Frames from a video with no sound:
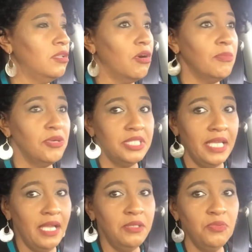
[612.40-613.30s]
Laura
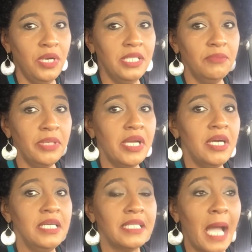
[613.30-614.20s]
Mercier one
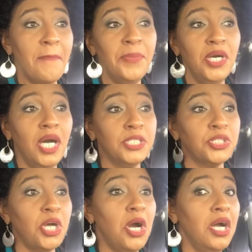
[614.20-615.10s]
because I put a
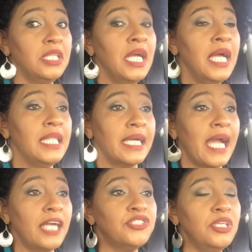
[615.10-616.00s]
ton. Like
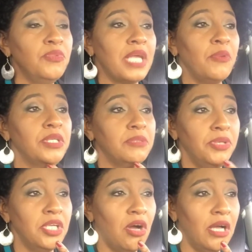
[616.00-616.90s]
actually, when I went to
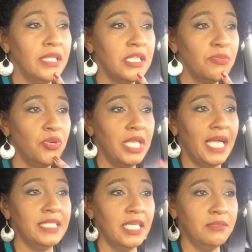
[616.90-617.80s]
put it on this morning,
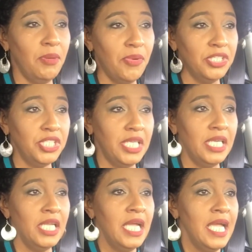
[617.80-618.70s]
I stuck my brush in
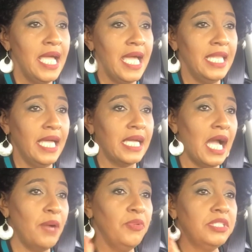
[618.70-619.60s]
it, and like
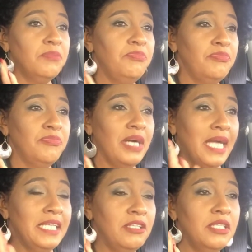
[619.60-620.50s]
I went to,
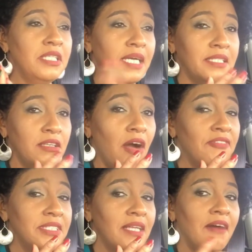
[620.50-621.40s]
I didn't dust it
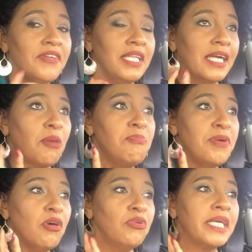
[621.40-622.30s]
off enough, and like a
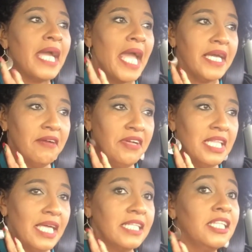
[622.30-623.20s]
big old cake of
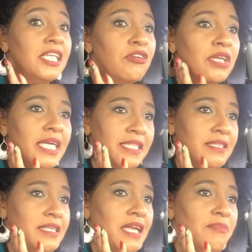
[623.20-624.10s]
it like literally hit
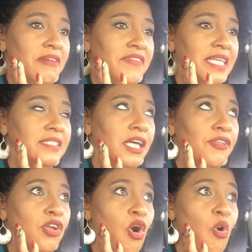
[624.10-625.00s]
the side of my face, and I
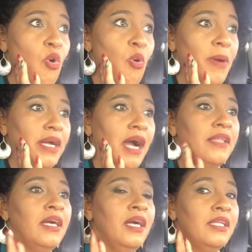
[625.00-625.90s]
thought, oh my god,
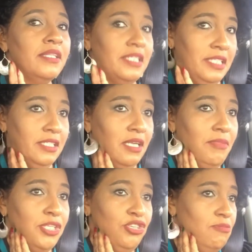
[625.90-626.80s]
this is gonna
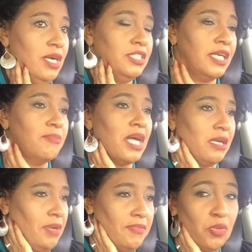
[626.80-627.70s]
be too much. Like I'm not
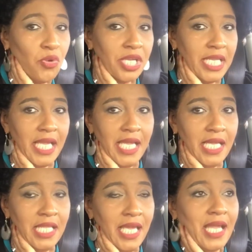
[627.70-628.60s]
gonna be able to work it
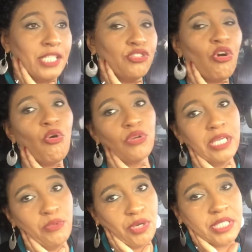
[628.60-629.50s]
in, and I
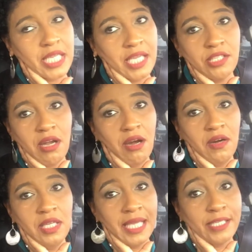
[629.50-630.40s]
totally worked it in, y'all.
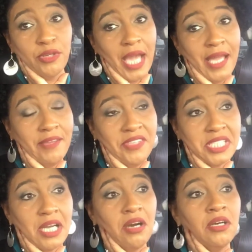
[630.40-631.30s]
Like you can't even
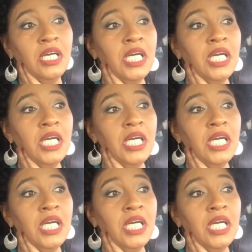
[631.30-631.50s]
tell.